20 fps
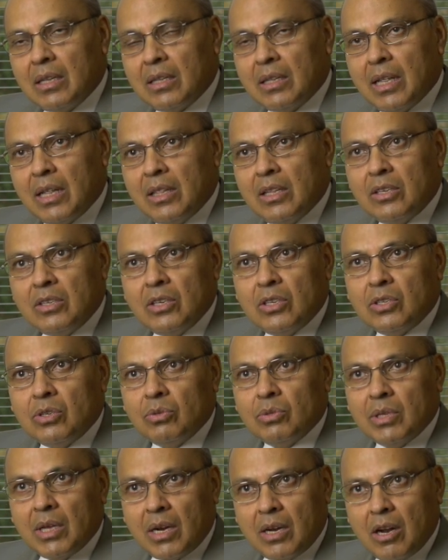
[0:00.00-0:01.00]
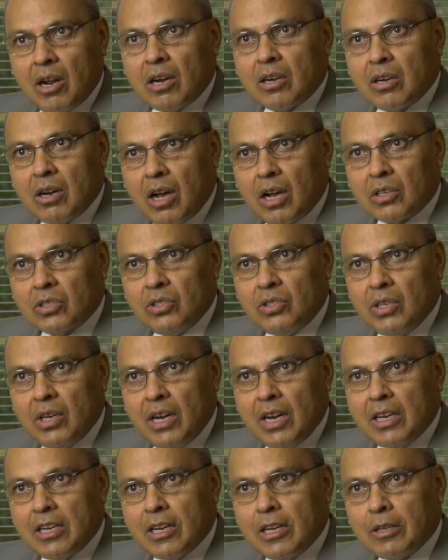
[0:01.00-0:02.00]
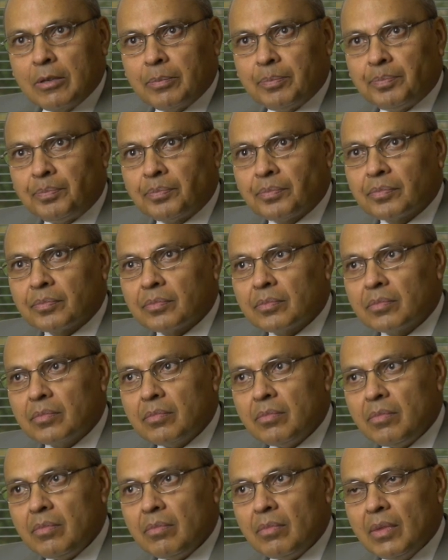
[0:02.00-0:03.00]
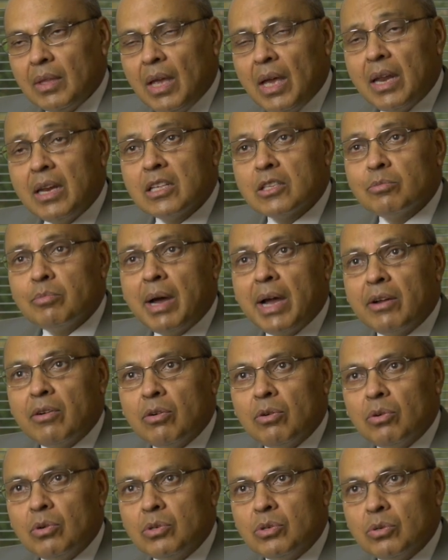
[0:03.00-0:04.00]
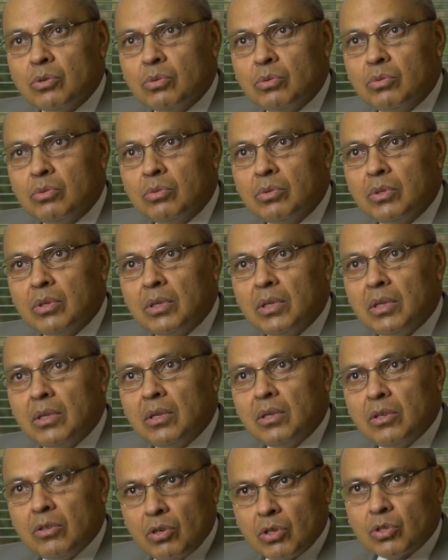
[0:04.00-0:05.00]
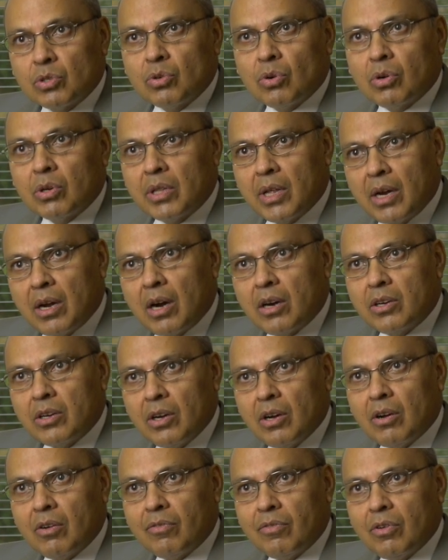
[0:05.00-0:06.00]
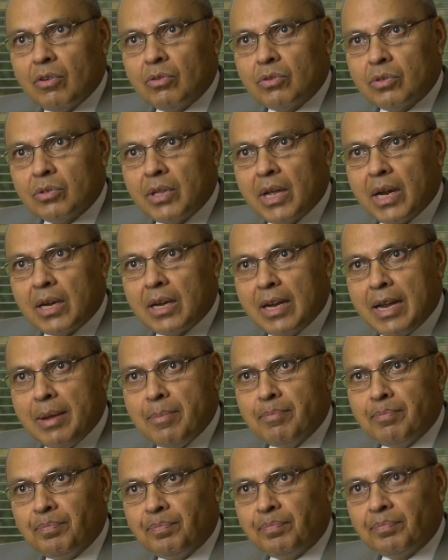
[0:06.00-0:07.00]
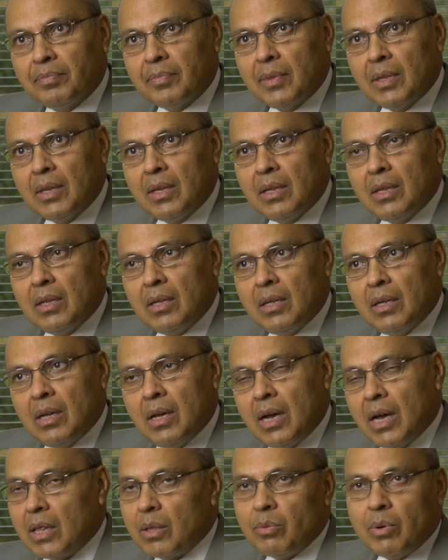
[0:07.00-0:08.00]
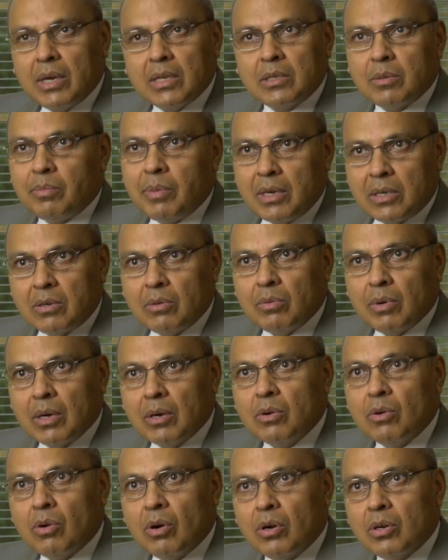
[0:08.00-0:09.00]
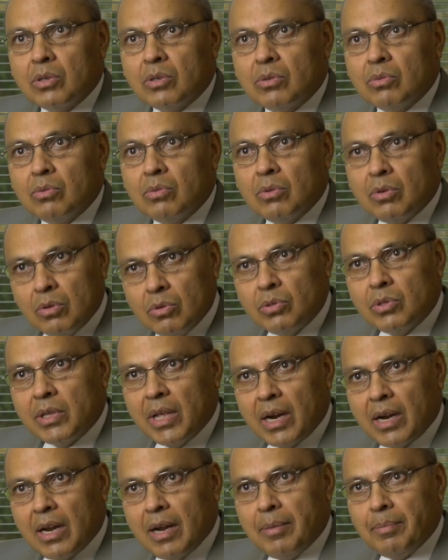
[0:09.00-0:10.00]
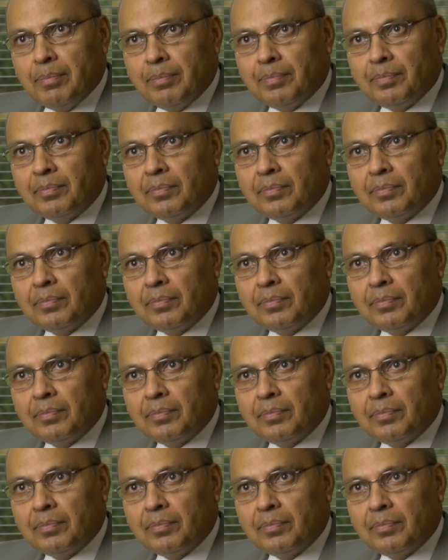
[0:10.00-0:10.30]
that the tissues are not oxygenating. And it's my role to restore that arterial flow to that limb. Otherwise, the patient will go on to lose that limb.